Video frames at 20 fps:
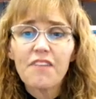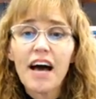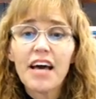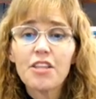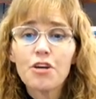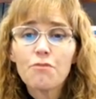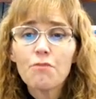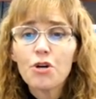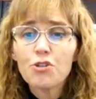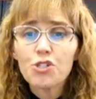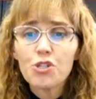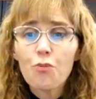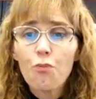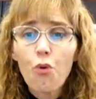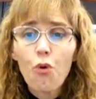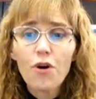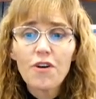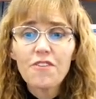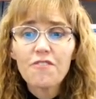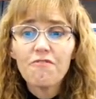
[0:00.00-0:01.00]
their most
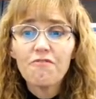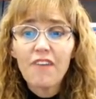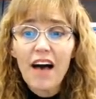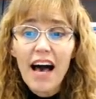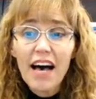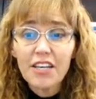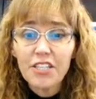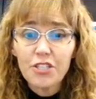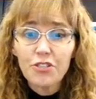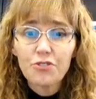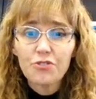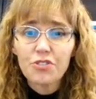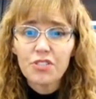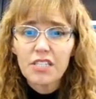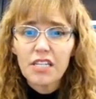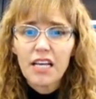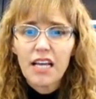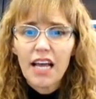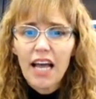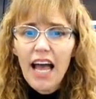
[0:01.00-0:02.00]
important values
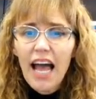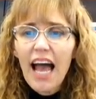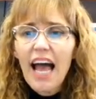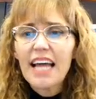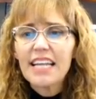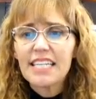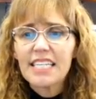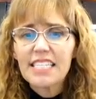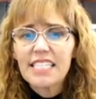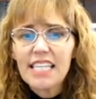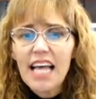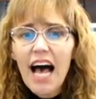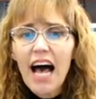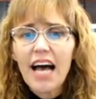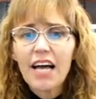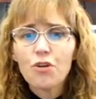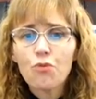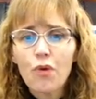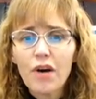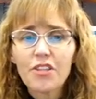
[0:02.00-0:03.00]
and
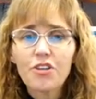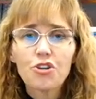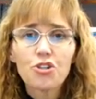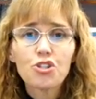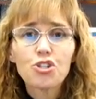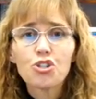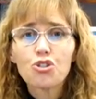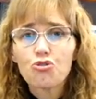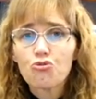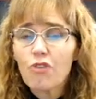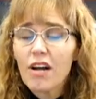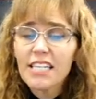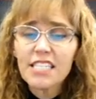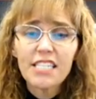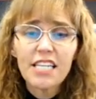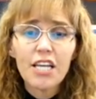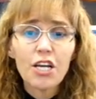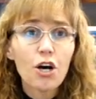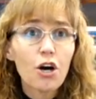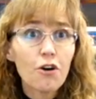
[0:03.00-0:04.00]
decide whether
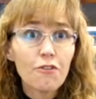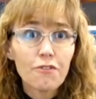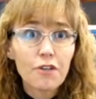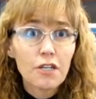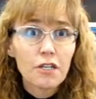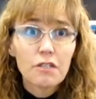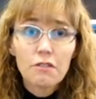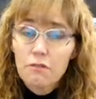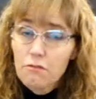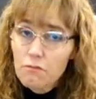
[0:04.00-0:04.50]
stressing over,